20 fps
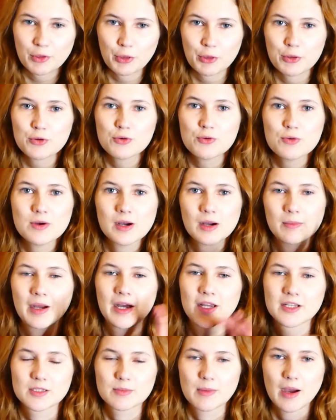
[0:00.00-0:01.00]
through a
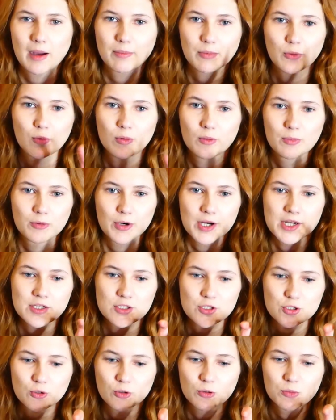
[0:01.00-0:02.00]
mind map or
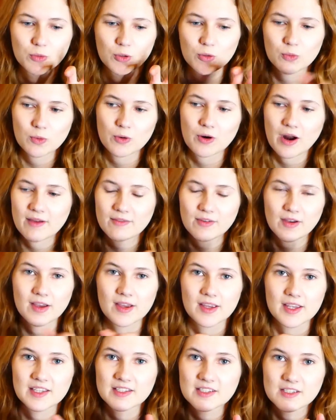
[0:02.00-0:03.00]
brainstorm or wherever
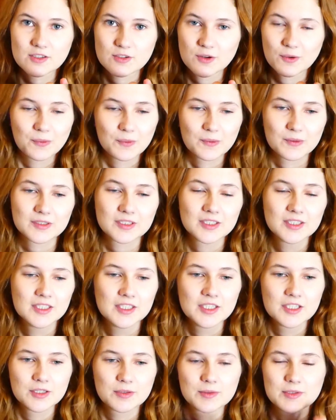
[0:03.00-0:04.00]
it is called.
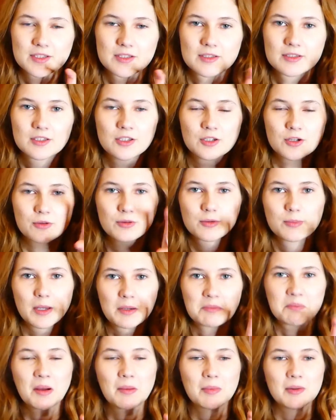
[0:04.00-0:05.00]
There's the, you know, the
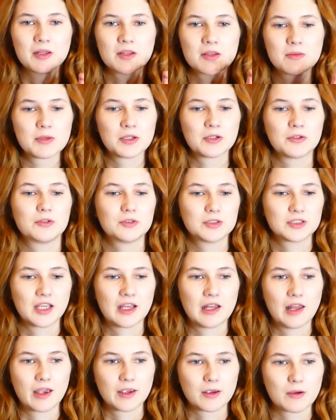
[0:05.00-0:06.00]
big bubble in the middle,
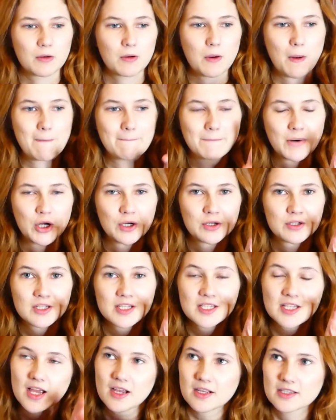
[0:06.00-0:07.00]
say like
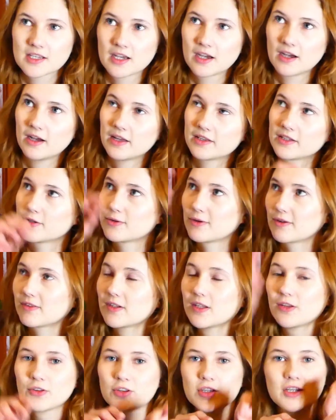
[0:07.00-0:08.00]
dyslexia, and you have
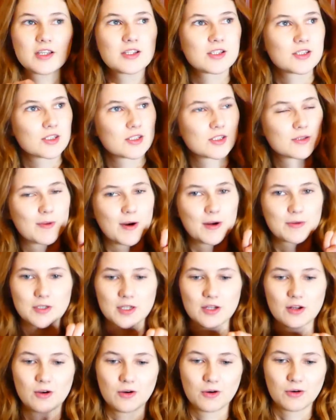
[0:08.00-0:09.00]
little things
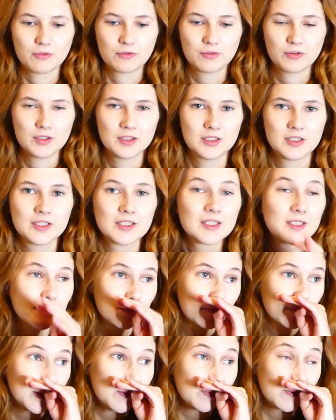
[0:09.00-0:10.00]
sprouting off.
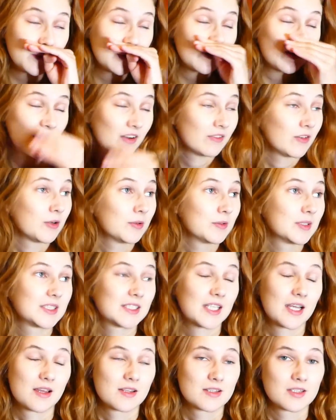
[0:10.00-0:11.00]
People have always
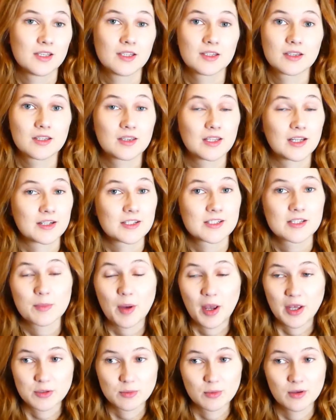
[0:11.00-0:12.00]
said that that is the
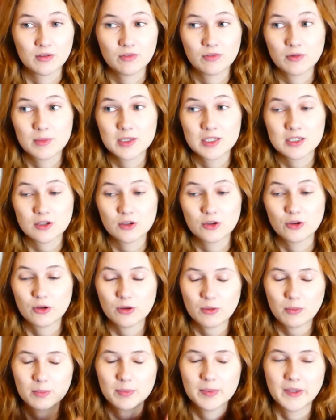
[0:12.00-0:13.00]
best way for me to learn,
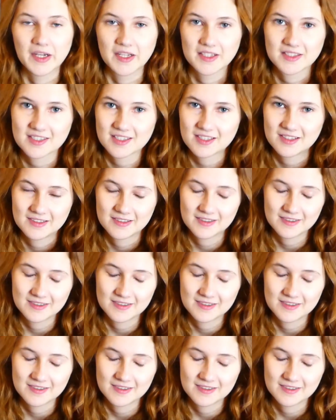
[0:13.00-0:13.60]
but